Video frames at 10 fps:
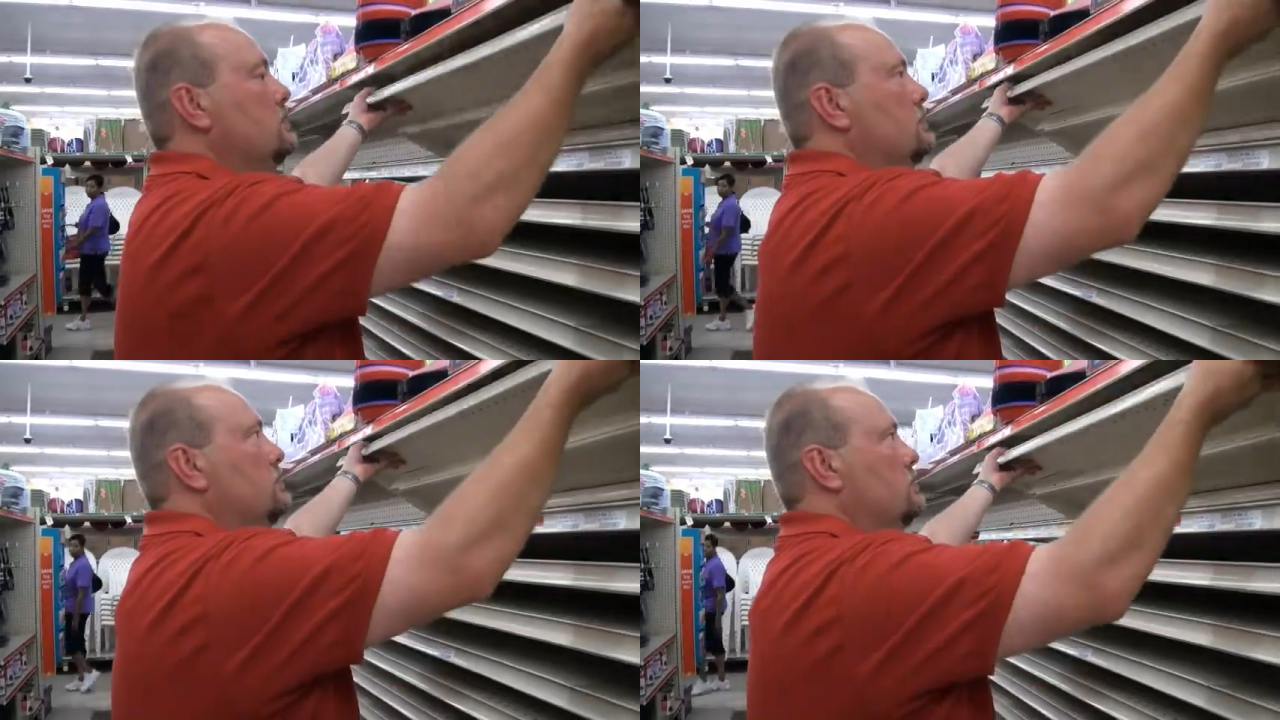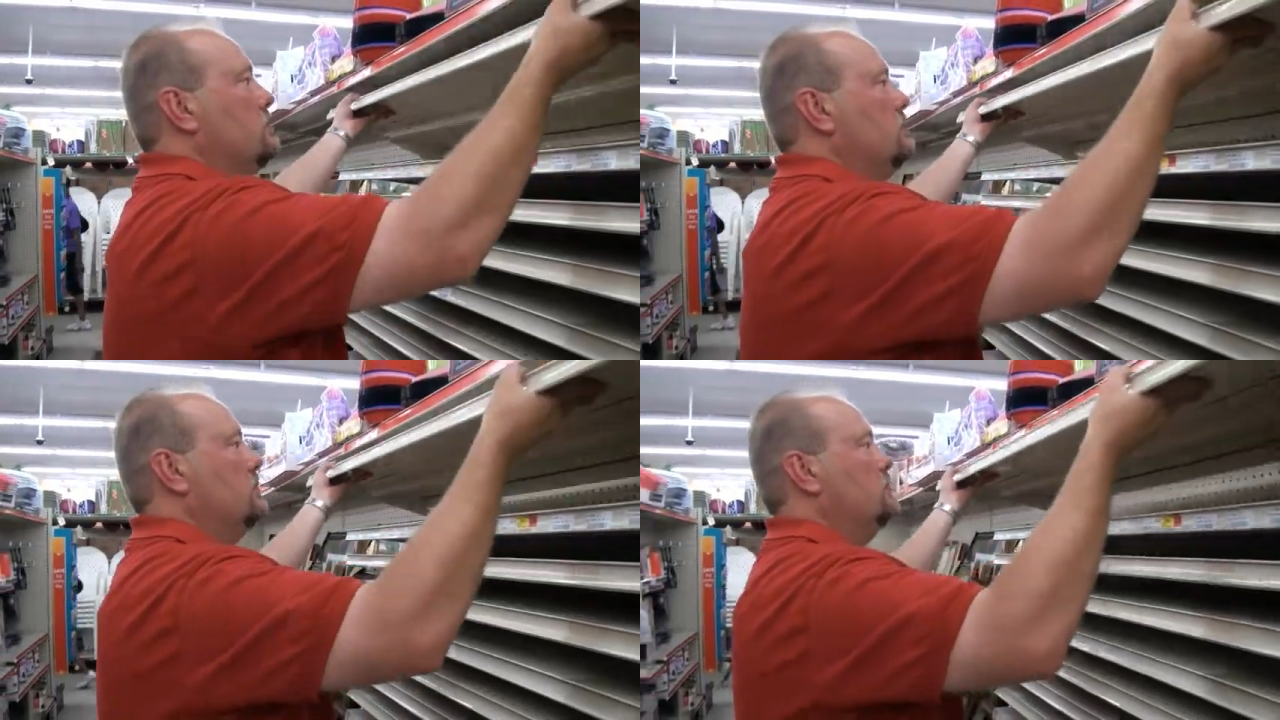which would
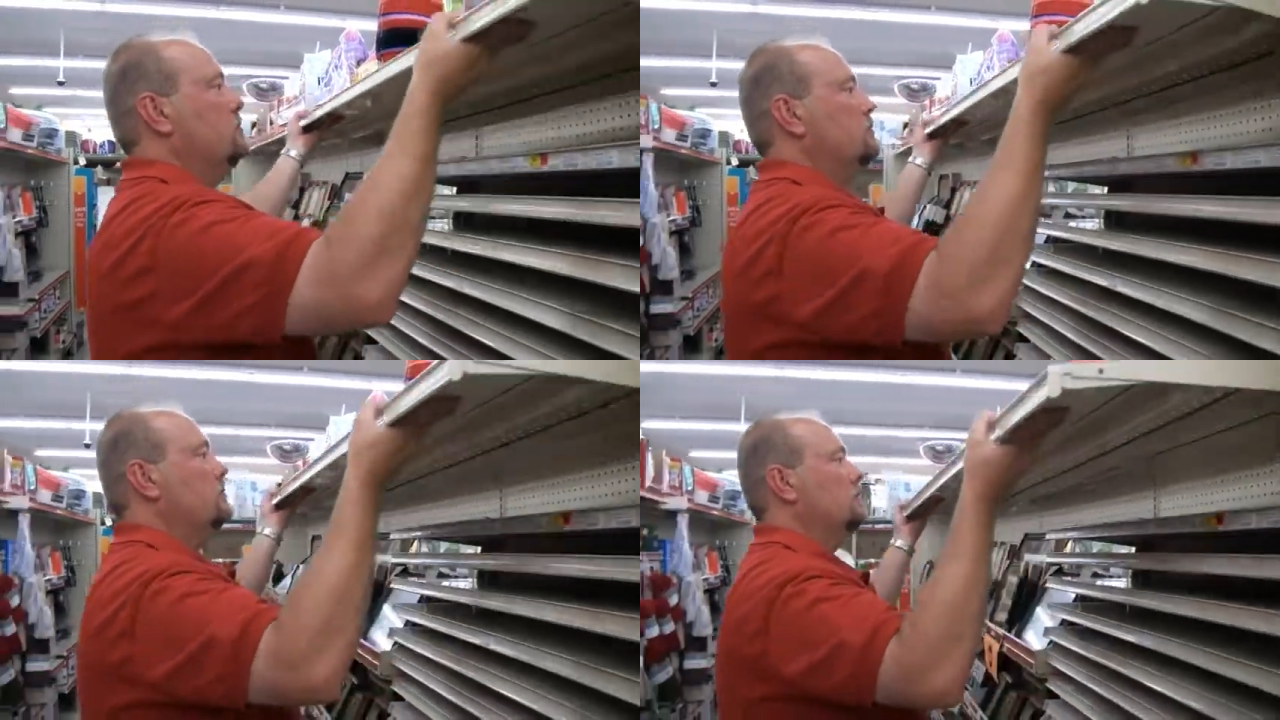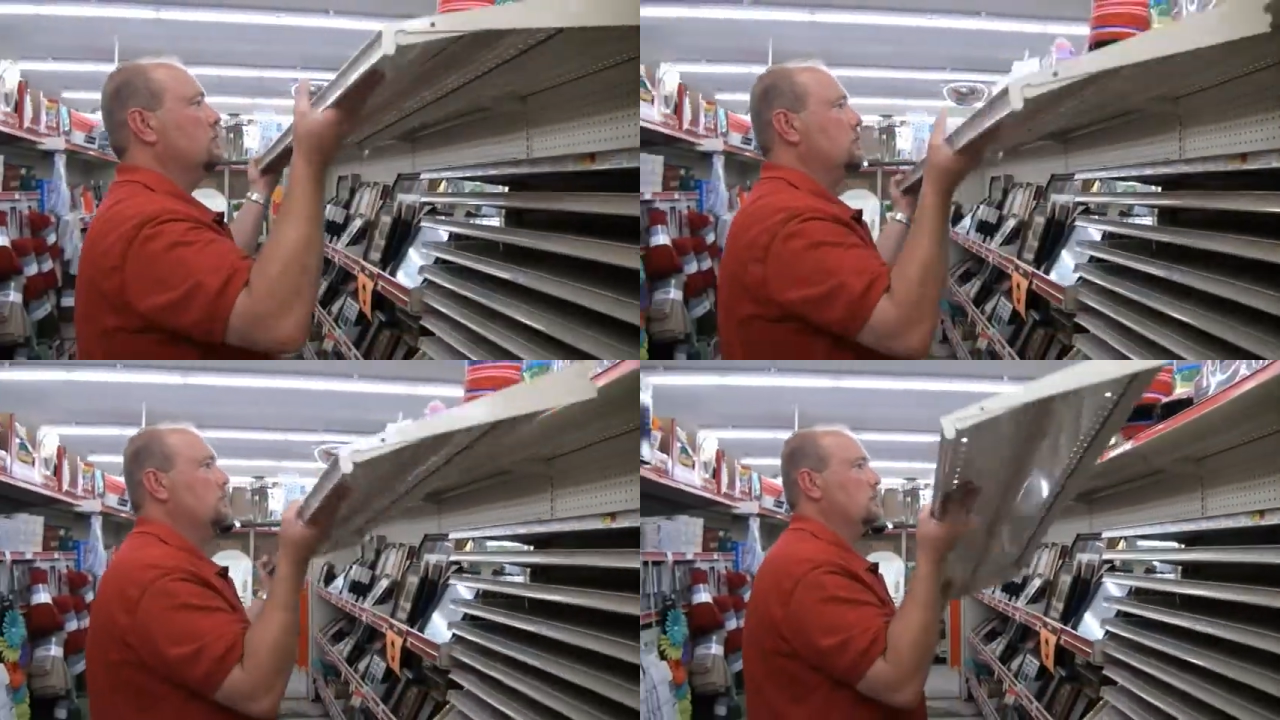inhibit the start of the
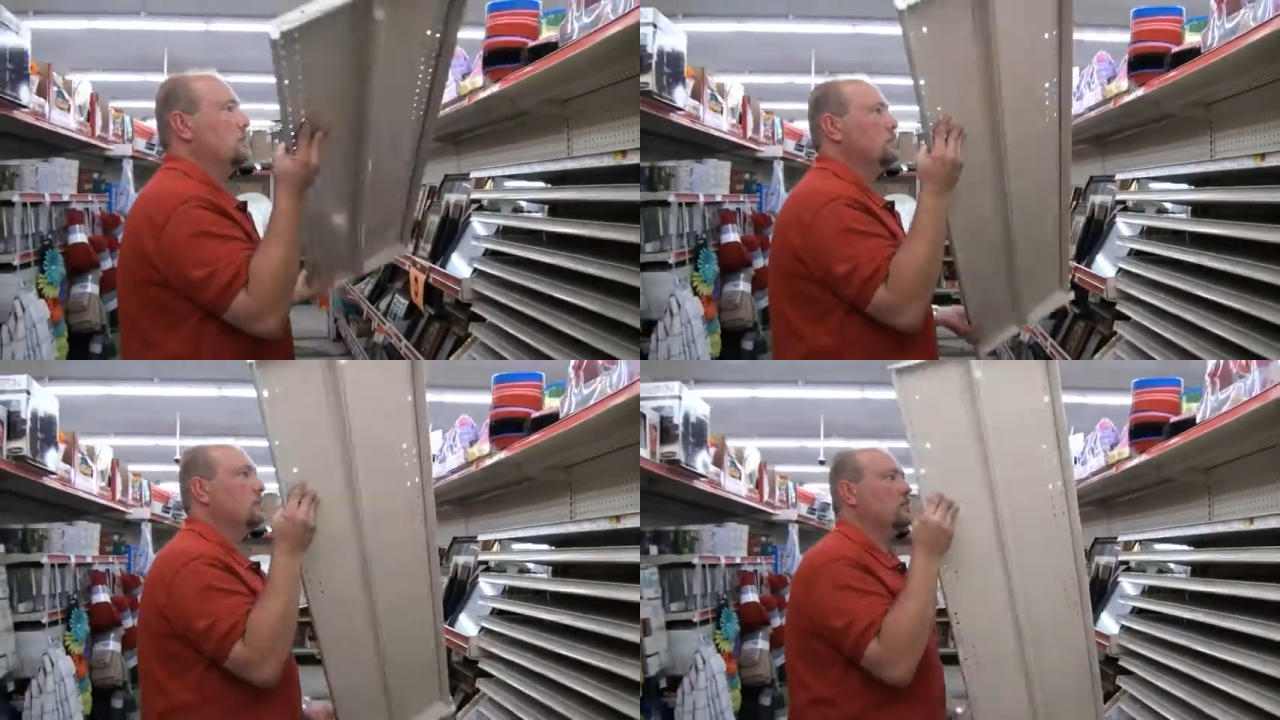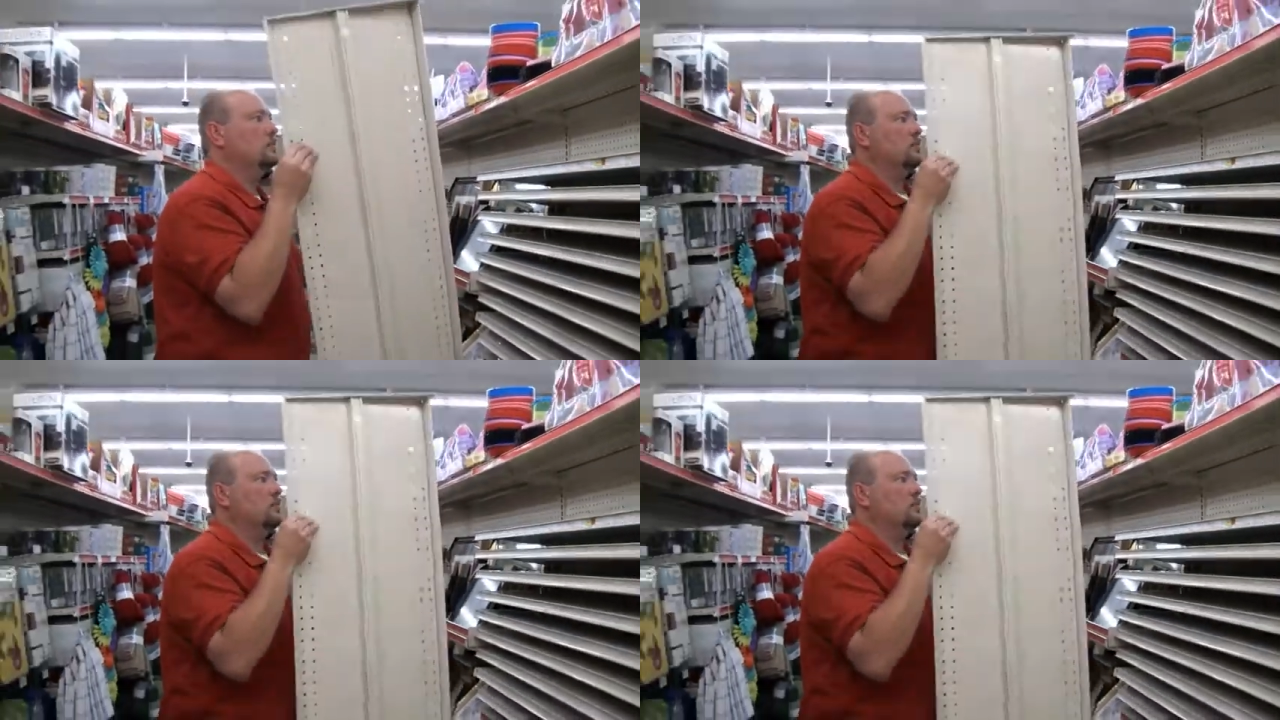project,